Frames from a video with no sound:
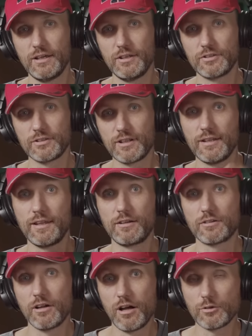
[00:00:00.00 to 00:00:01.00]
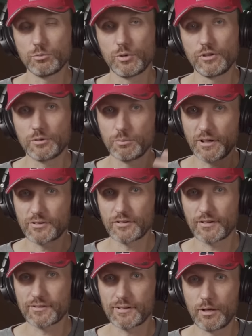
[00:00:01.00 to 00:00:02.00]
So then later on, when you're mixing
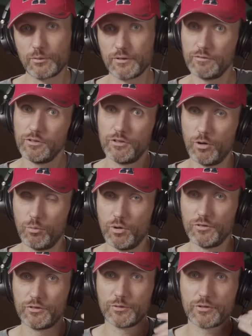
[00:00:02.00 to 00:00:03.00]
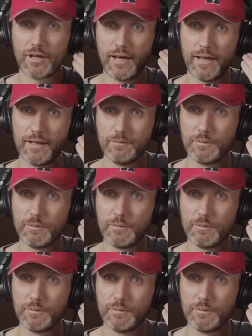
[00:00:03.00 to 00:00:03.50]
the sound, if you don't want those high,